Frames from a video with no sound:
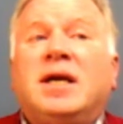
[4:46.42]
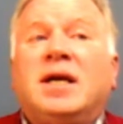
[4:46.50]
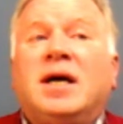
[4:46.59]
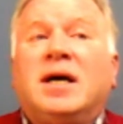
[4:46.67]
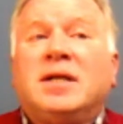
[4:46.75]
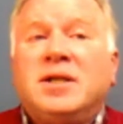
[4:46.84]

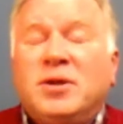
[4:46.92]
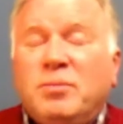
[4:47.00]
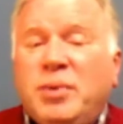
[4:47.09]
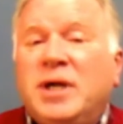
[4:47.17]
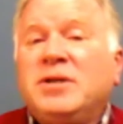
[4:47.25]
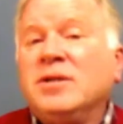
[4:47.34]
Under the
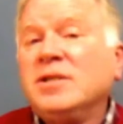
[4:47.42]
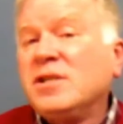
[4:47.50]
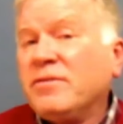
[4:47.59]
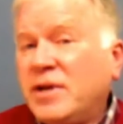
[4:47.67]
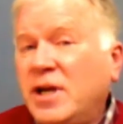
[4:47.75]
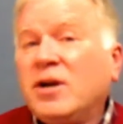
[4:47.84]
abundance
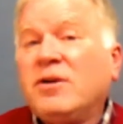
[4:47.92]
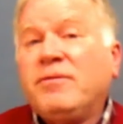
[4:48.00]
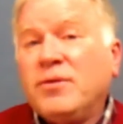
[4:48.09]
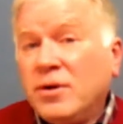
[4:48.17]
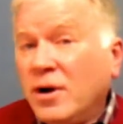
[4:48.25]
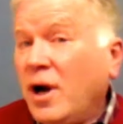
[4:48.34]
of care
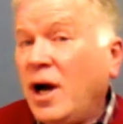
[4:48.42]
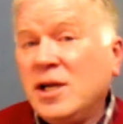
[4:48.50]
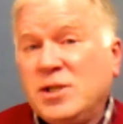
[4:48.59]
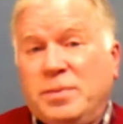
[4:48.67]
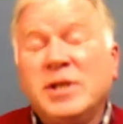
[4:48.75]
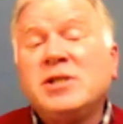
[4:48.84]
for her
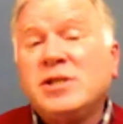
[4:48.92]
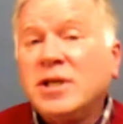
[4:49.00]
husband,